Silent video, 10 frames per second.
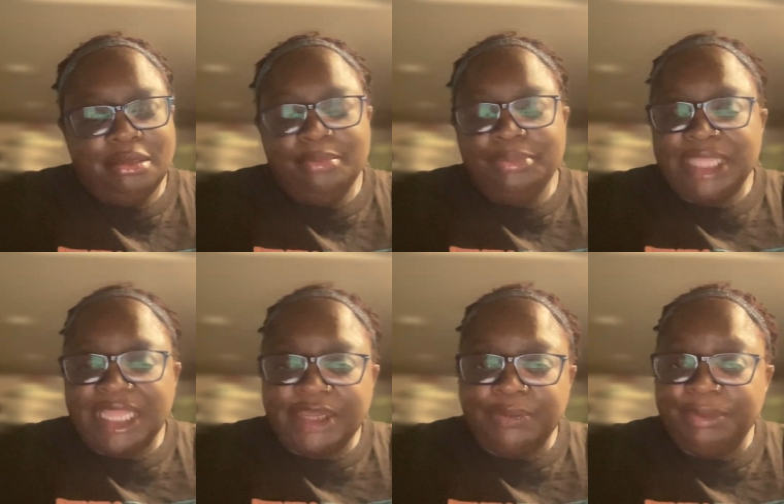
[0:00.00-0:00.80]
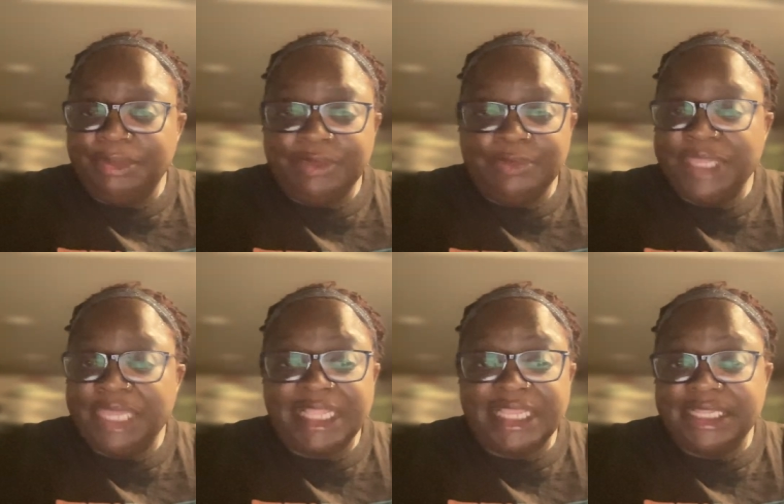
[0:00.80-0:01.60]
Black women, we
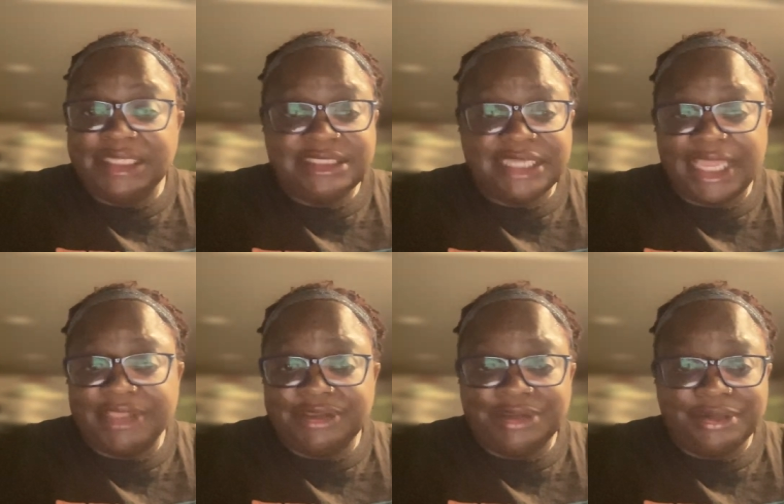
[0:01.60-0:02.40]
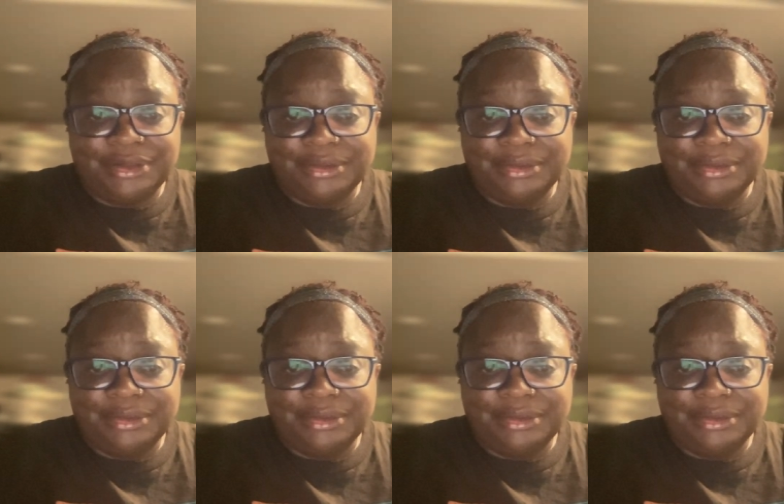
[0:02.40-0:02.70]
got to get it together.